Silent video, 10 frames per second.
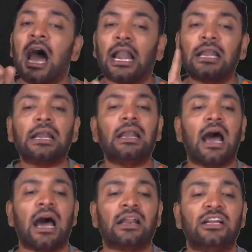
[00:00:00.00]
100
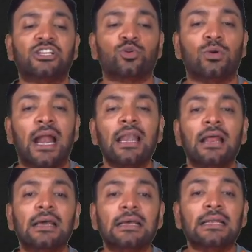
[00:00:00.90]
are issued
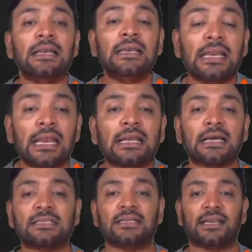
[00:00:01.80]
at nil
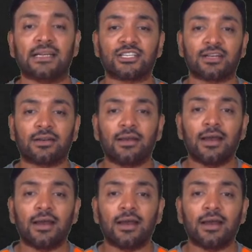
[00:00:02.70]
consideration.